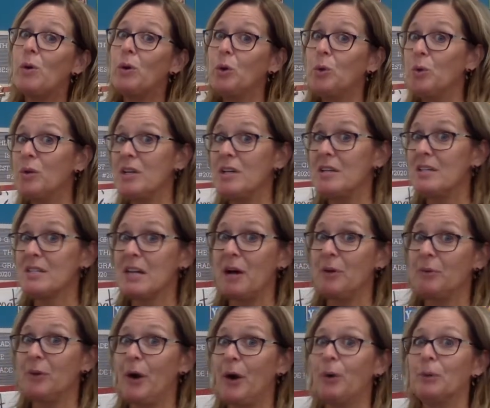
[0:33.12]
Who did he
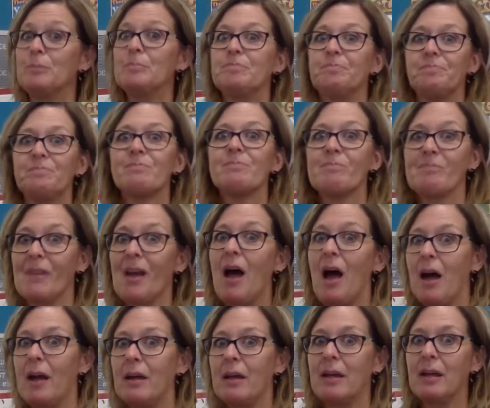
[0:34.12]
tell no?
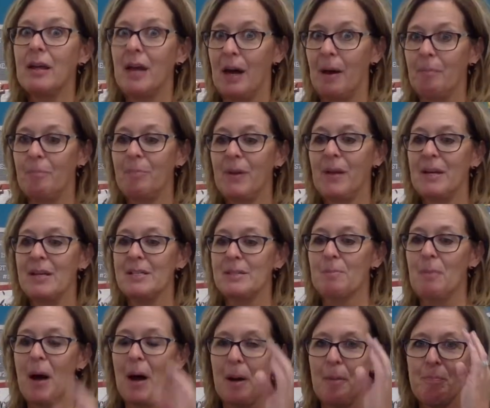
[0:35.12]
Yeah, his
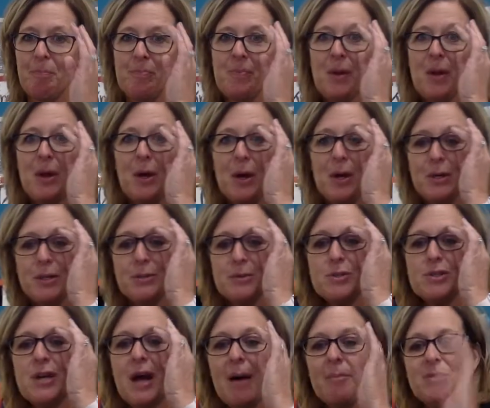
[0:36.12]
mom. So
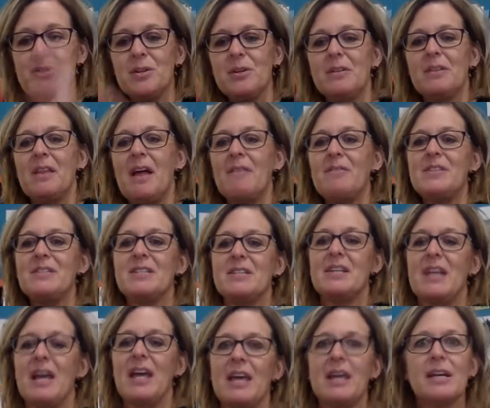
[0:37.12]
chapter 11
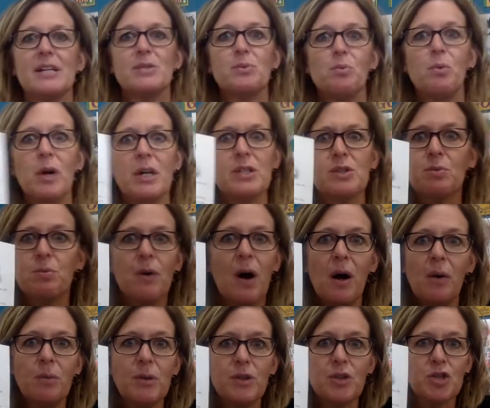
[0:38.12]
today is what's
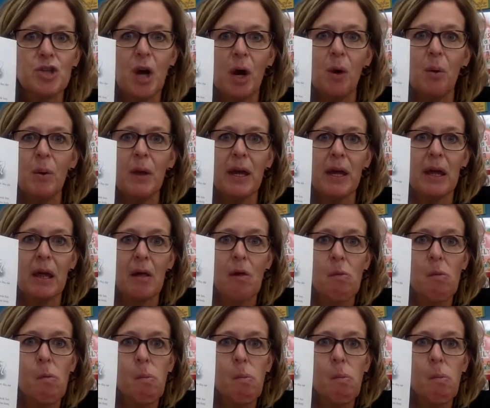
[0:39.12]
wrong with Joey?